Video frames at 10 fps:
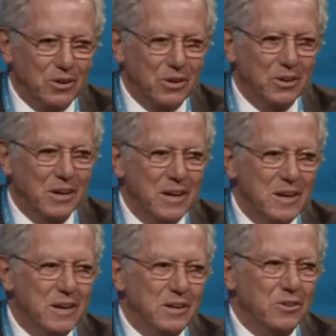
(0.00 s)
on
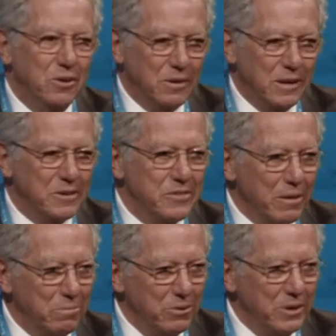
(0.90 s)
nuclear
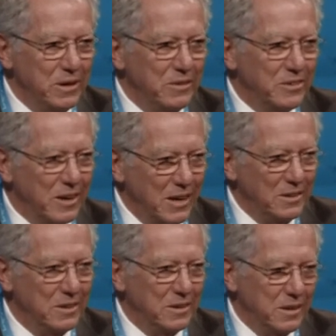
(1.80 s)
submarines
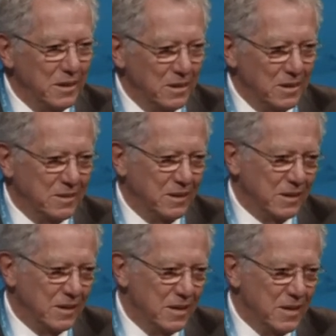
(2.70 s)
under the
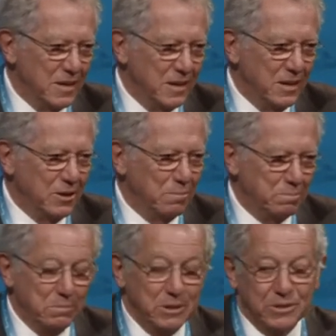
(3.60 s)
Arctic. He got
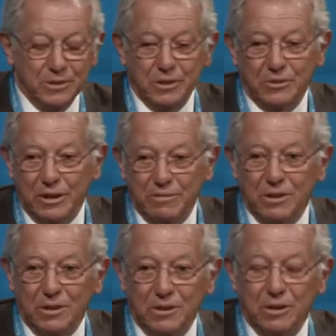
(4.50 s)
permission to travel
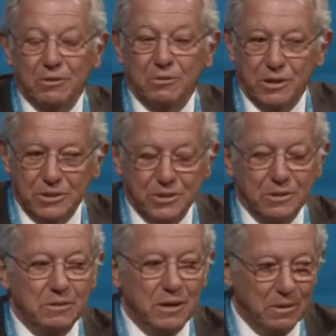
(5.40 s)
on
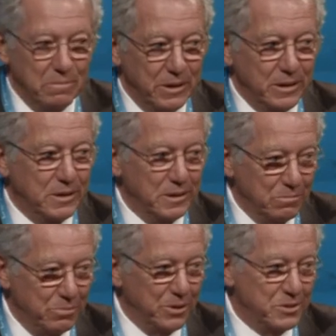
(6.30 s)
Russian, American,
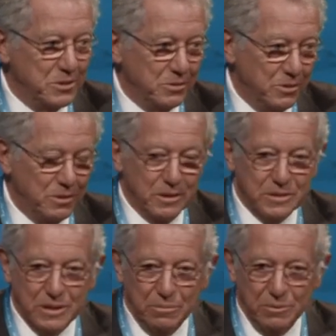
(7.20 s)
and British nuclear
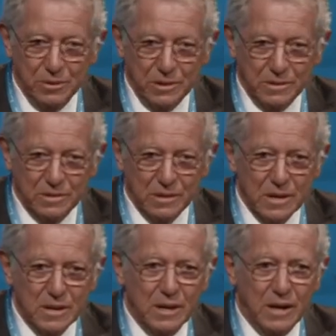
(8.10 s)
submarines,
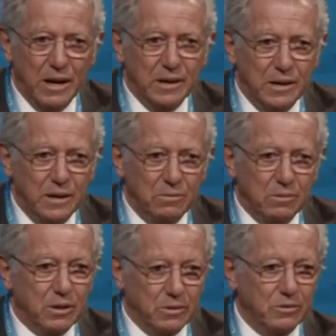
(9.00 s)
and
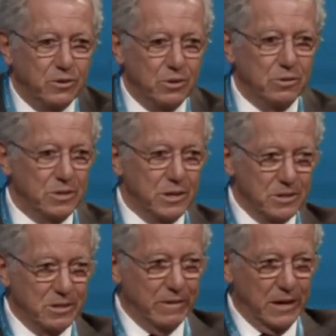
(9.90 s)
to use his
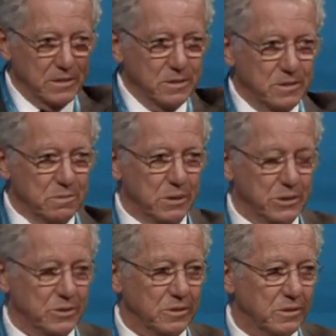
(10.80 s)
devices to
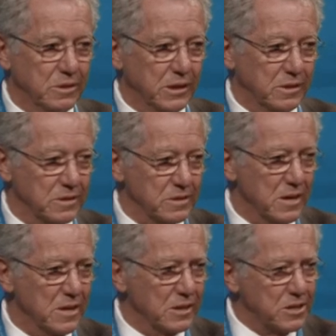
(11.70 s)
measure the thickness.
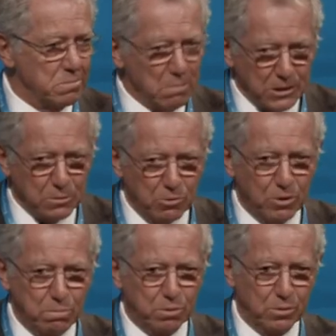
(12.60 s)
This is much more
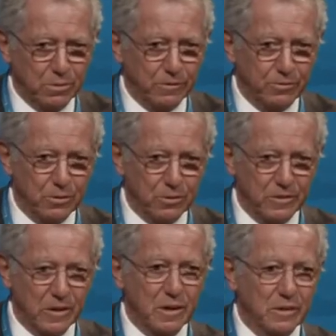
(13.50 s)
important, of
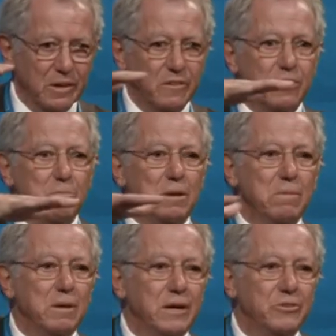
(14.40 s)
course, than simply
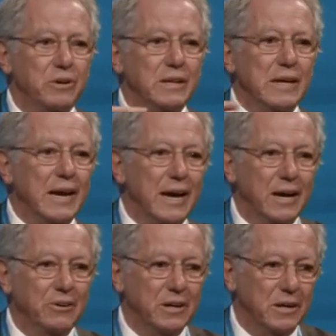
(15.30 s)
measuring the
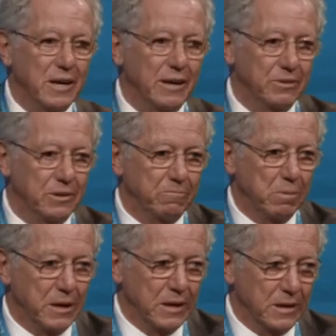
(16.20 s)
area covered
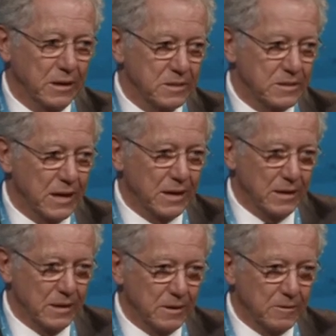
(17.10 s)
by a
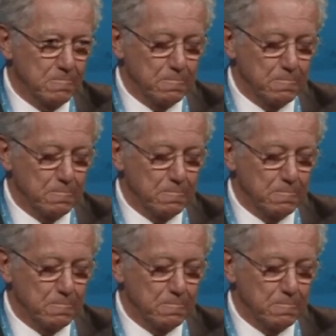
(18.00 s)
satellite.